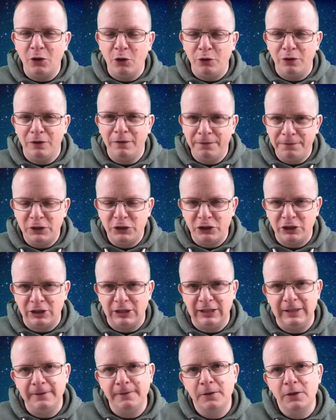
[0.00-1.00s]

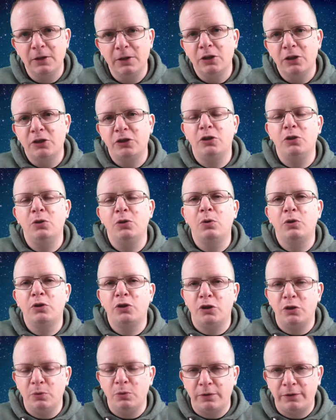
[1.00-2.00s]
unofficially to
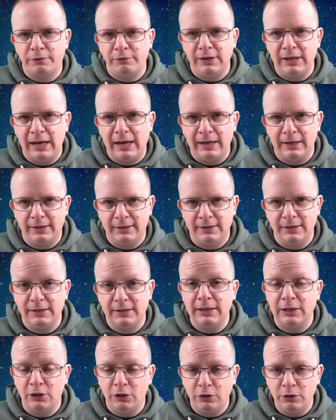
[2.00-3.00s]
two or three actors,
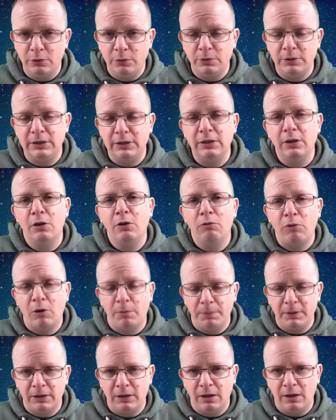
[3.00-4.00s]
including
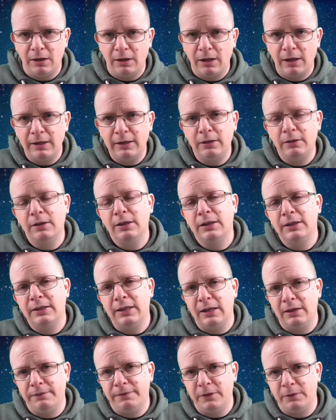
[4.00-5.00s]
Robert Carlyle,
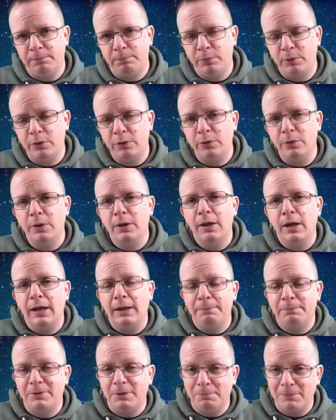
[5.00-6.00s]
David Blue,
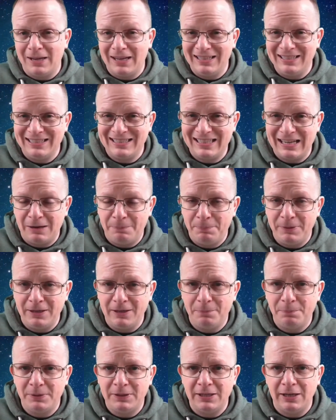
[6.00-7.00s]
Demand
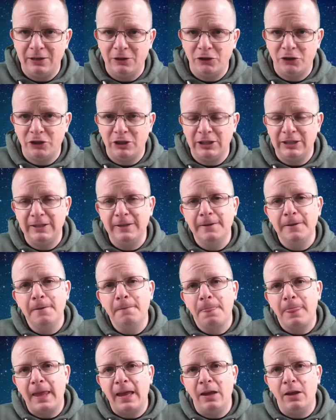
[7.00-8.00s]
Tapping potentially,
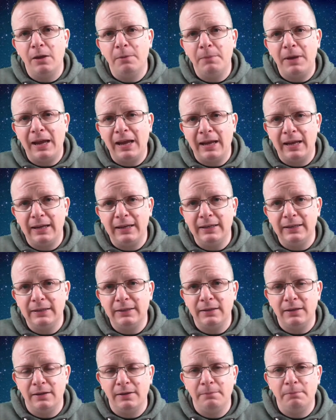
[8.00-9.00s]
and
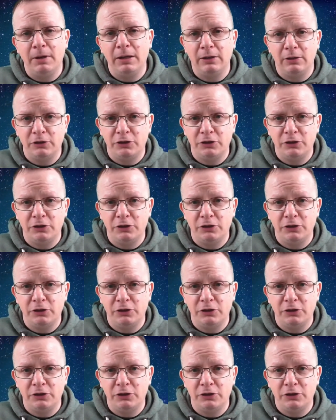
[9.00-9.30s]
Michael